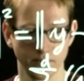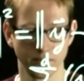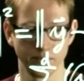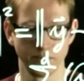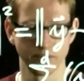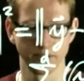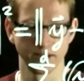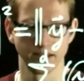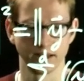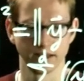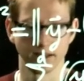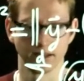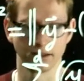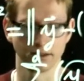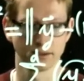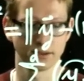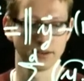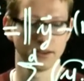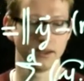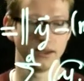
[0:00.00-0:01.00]
let me write this as
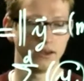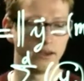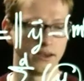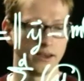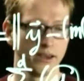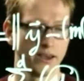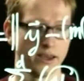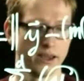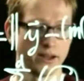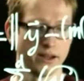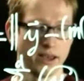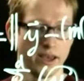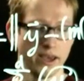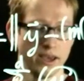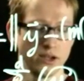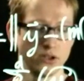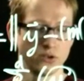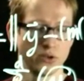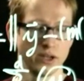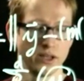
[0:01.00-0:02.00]
C and
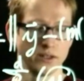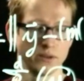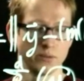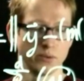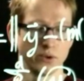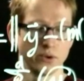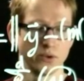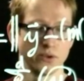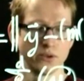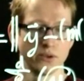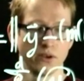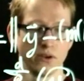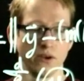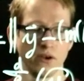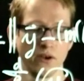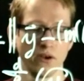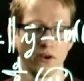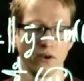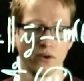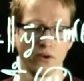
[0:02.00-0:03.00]
A transpose
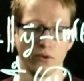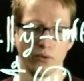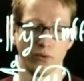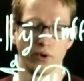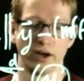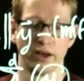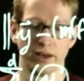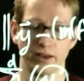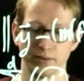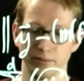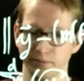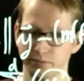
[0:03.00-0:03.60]
Y.